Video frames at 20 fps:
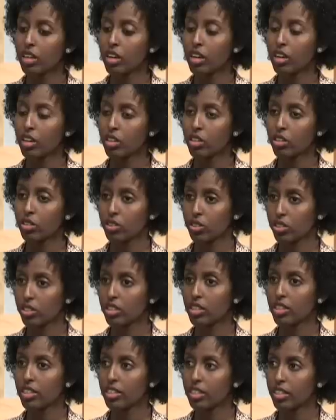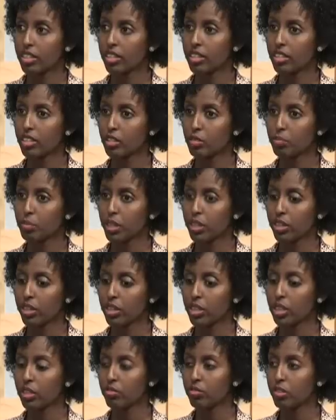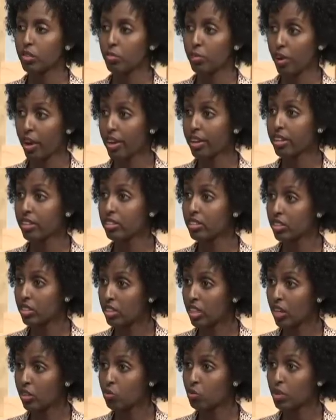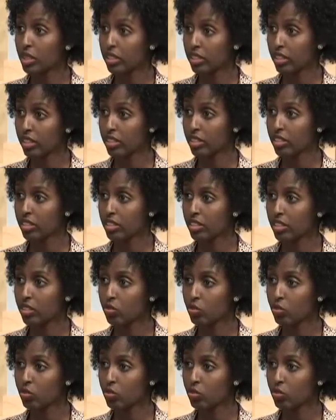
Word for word: uh, concern is because of the products that we tested.